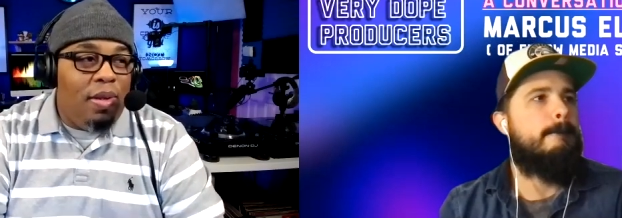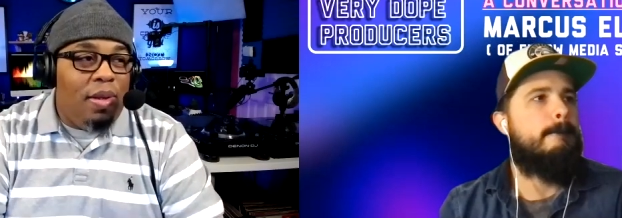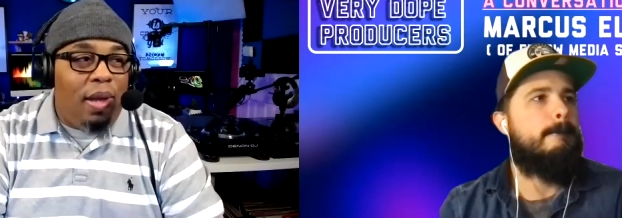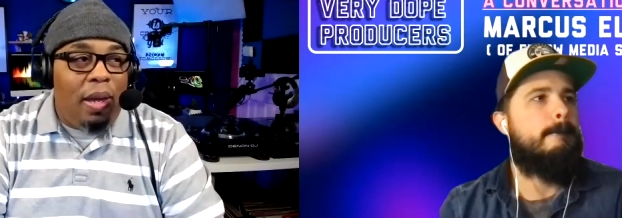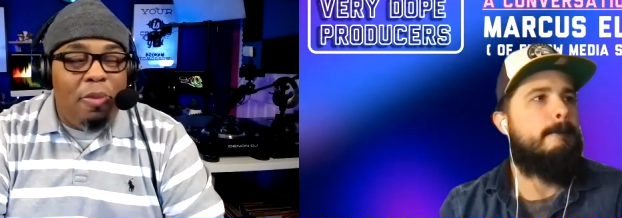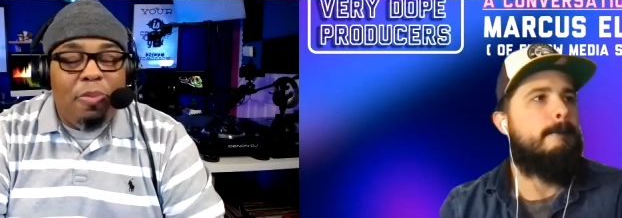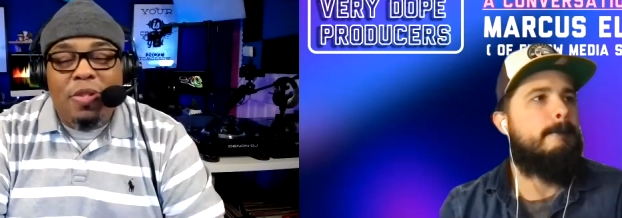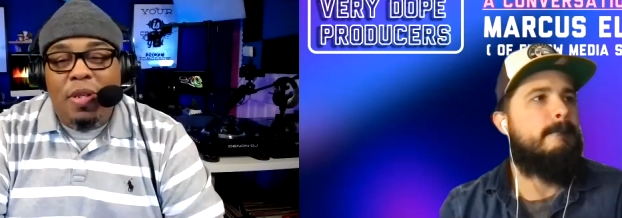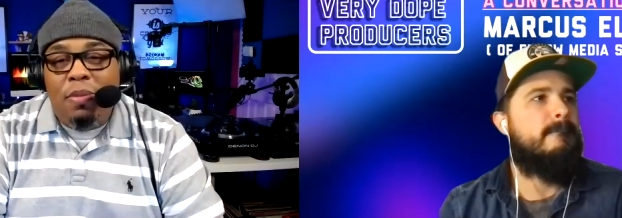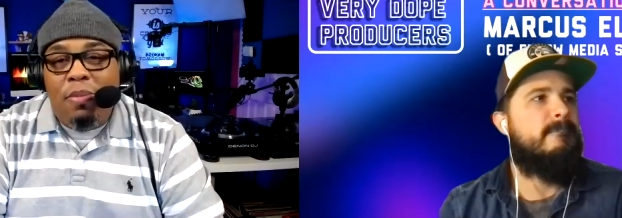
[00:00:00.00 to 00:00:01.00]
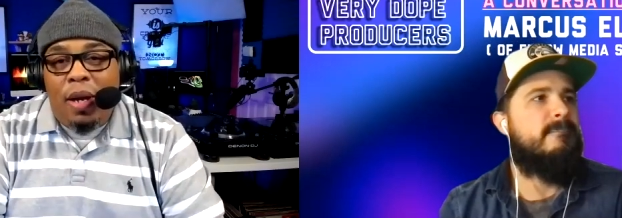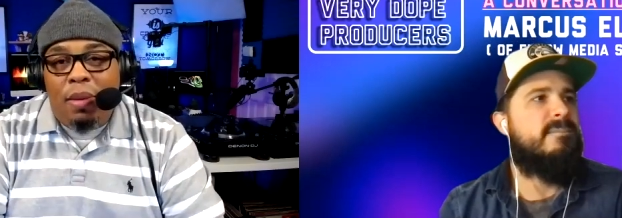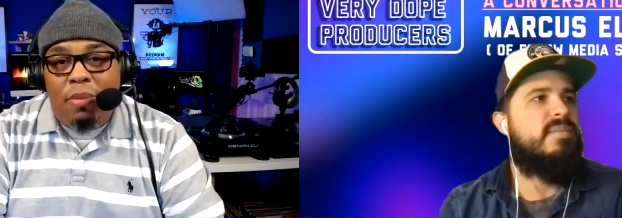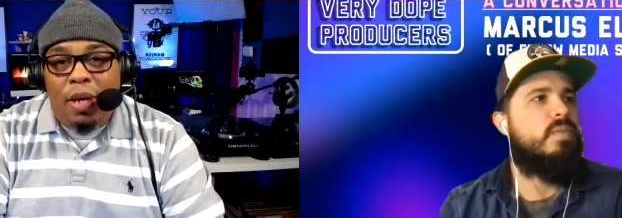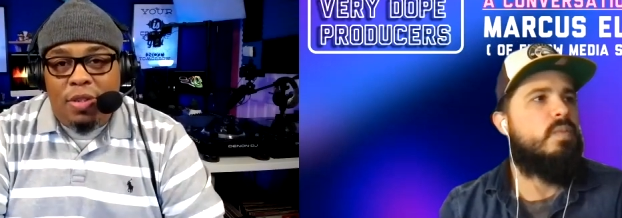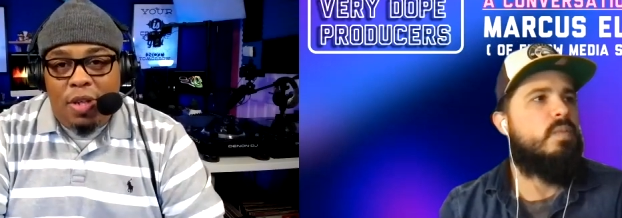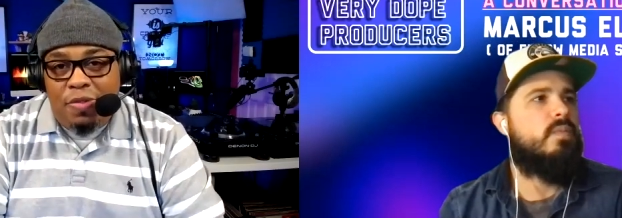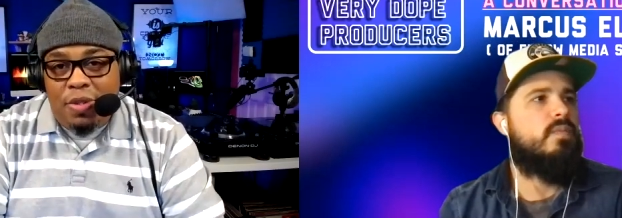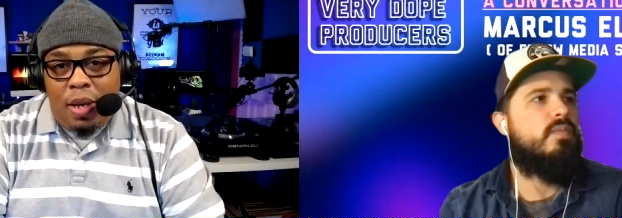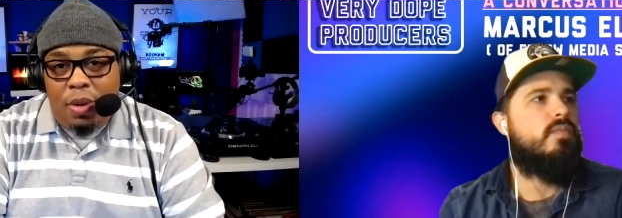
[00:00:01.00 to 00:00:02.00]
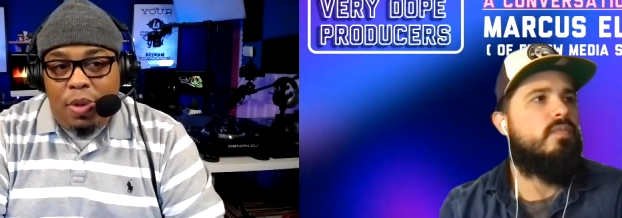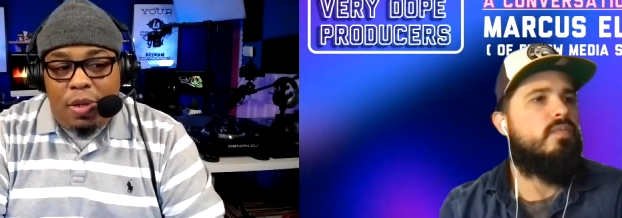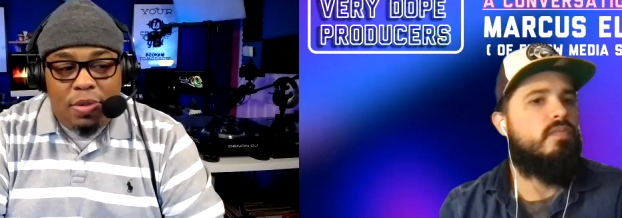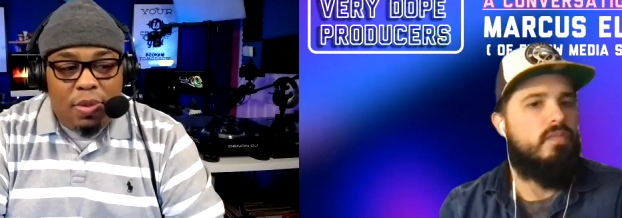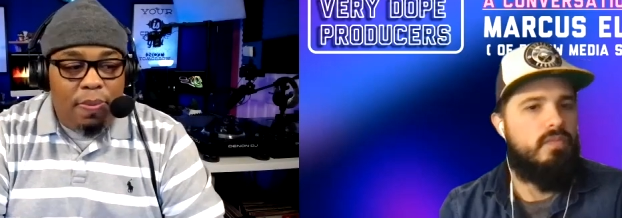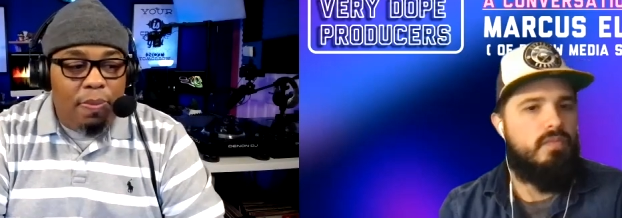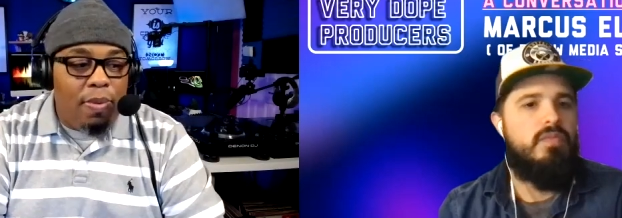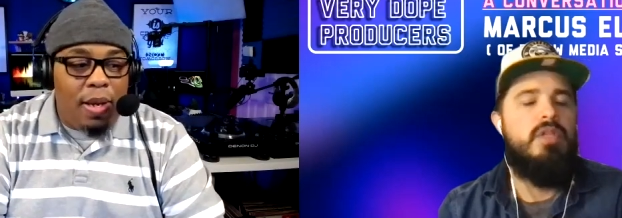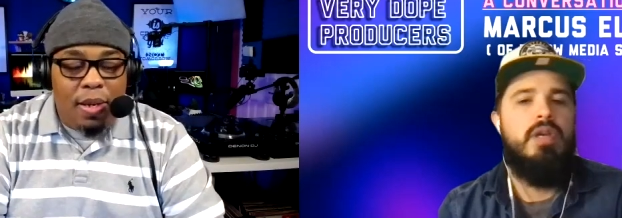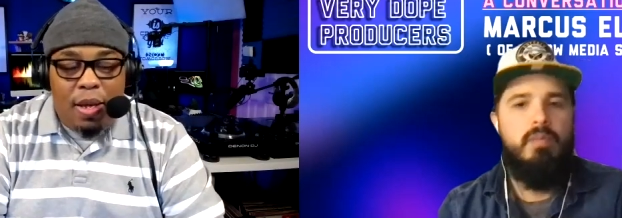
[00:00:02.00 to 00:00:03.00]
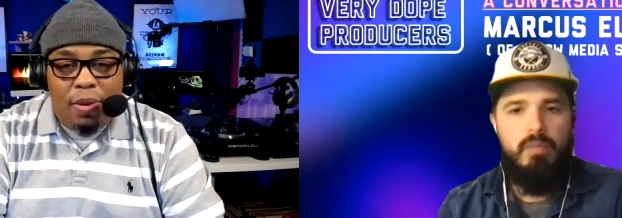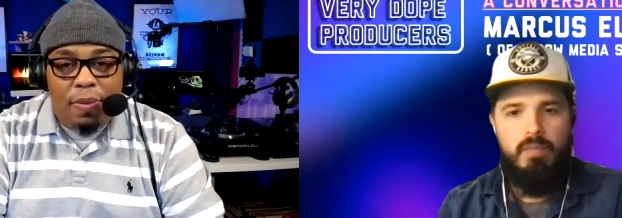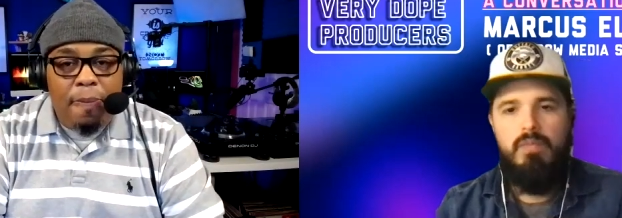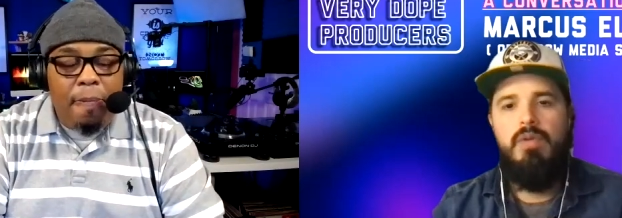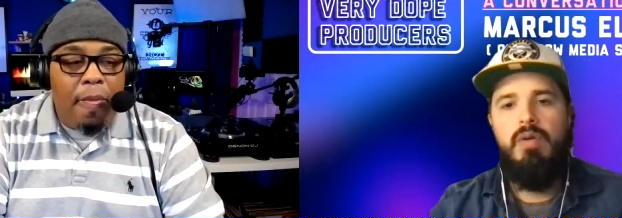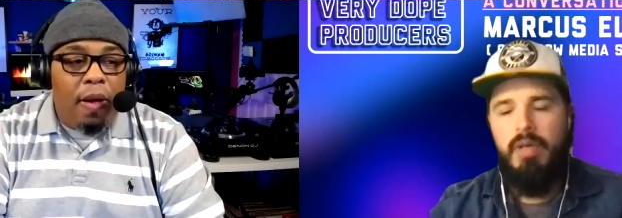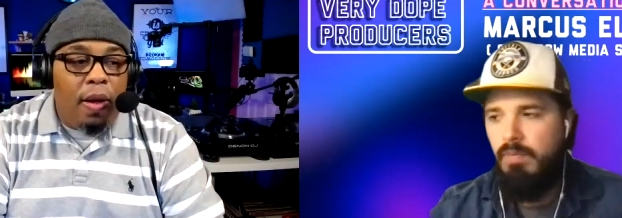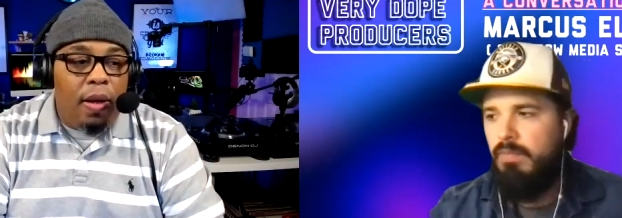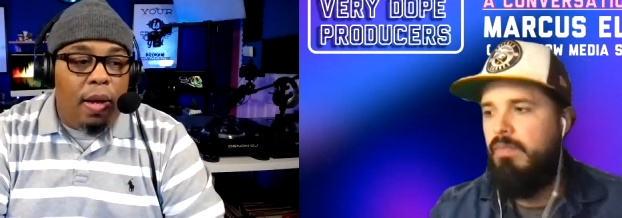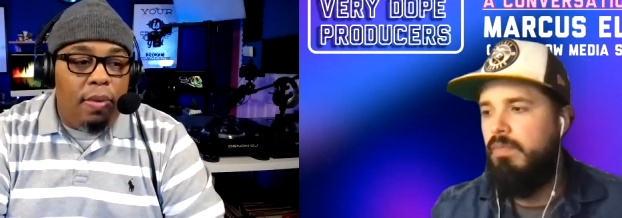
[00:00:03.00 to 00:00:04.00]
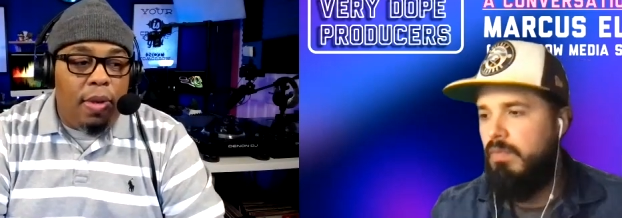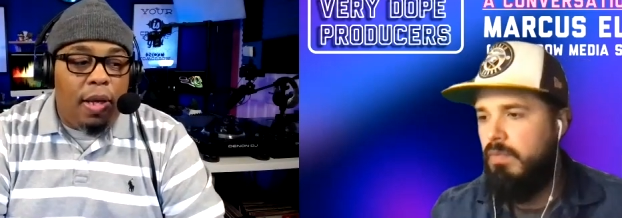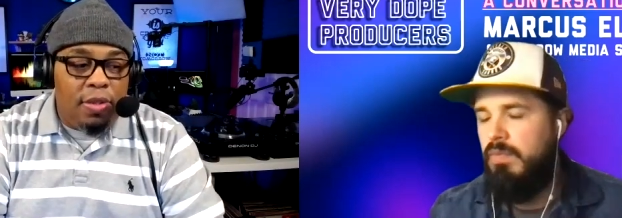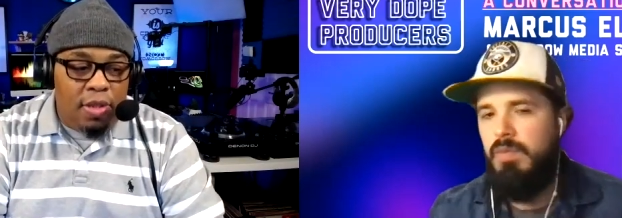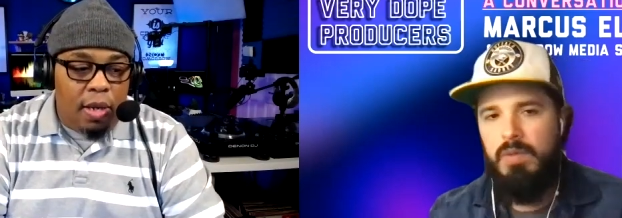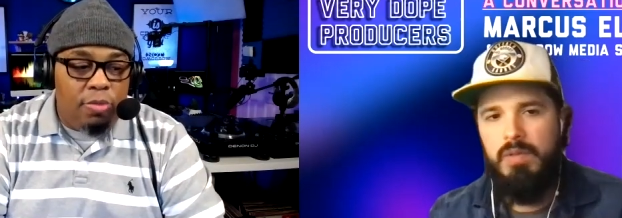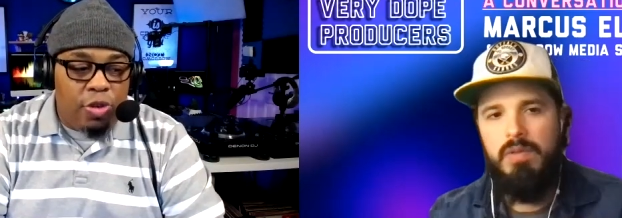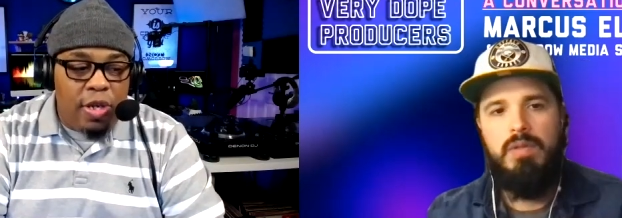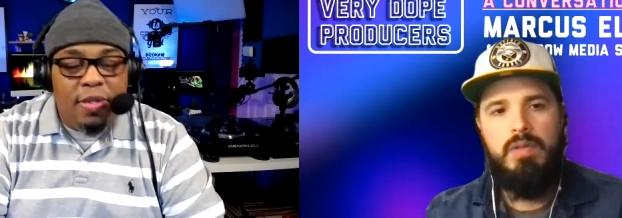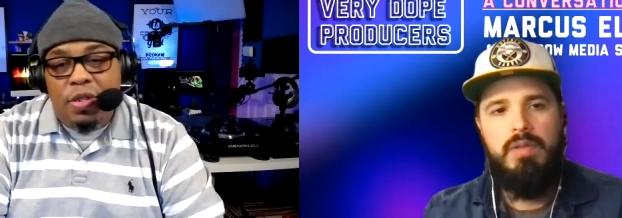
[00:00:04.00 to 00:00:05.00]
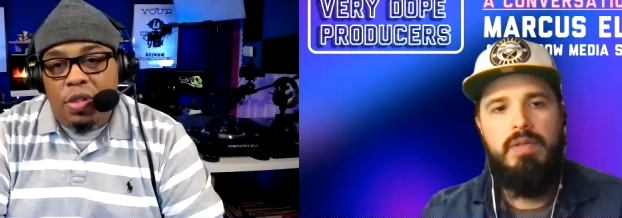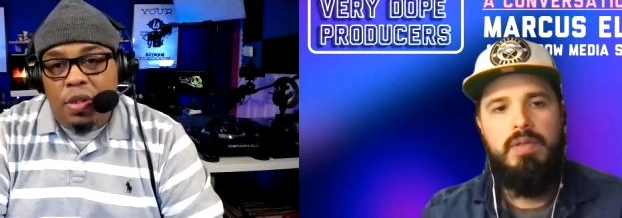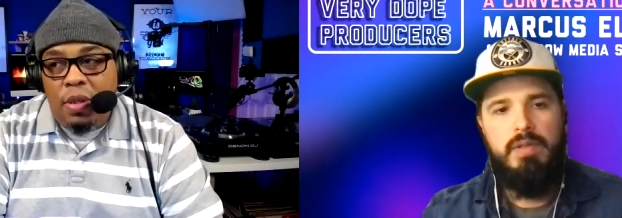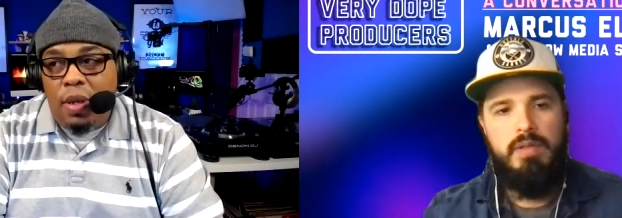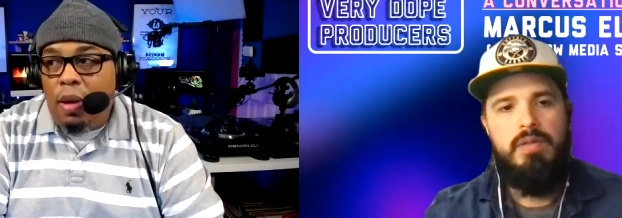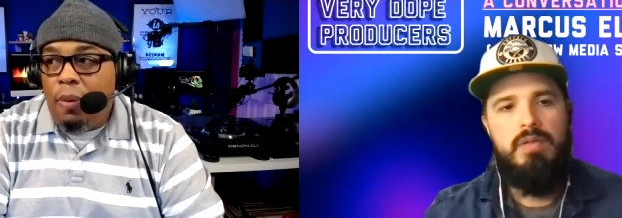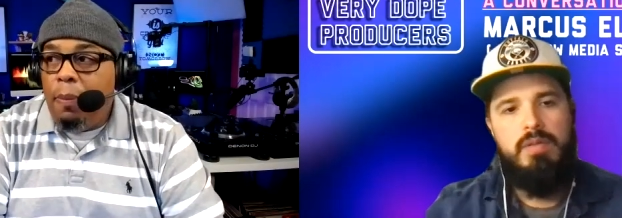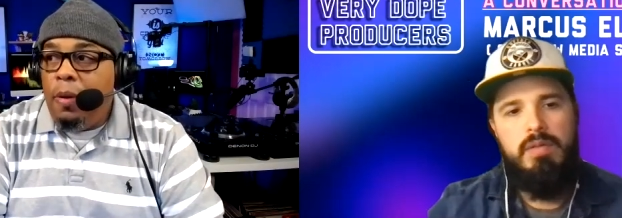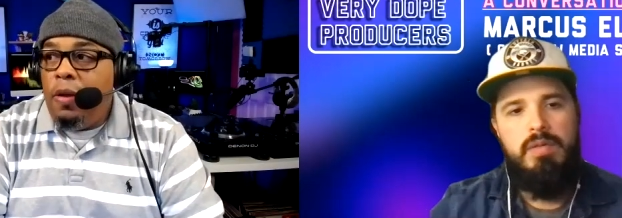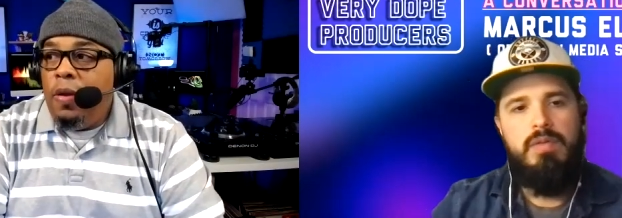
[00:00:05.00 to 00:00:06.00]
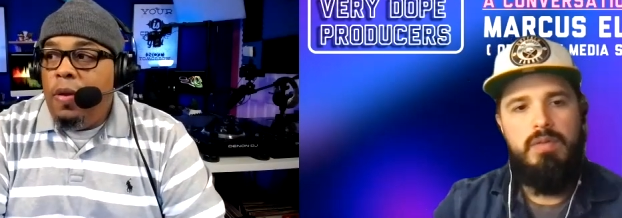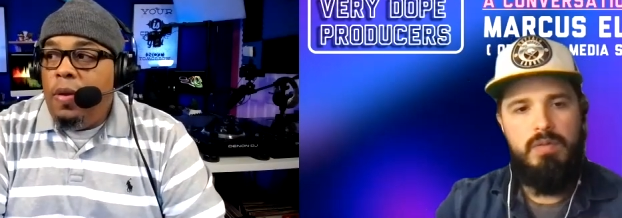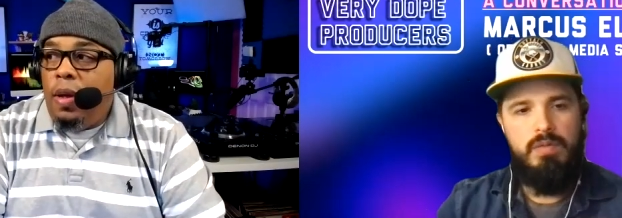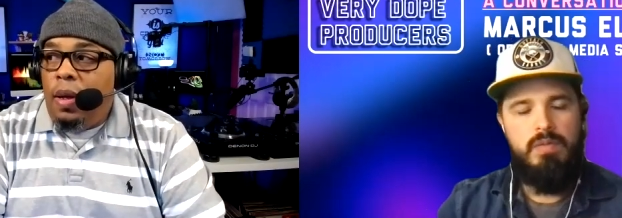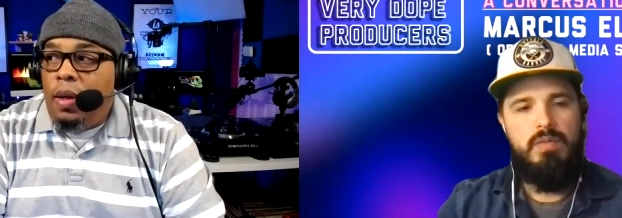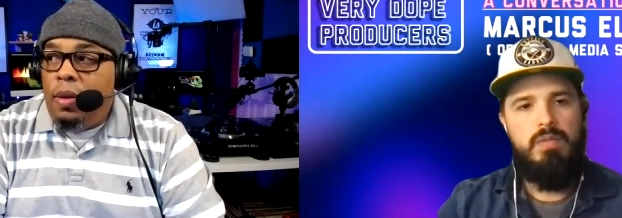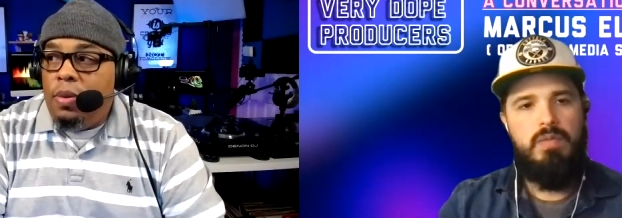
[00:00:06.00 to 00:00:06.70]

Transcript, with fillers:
Speaker 1: 80% of my, my stuff is iOS right yep. now. Okay. Uh, like I said, I'm transitioning now, but uh,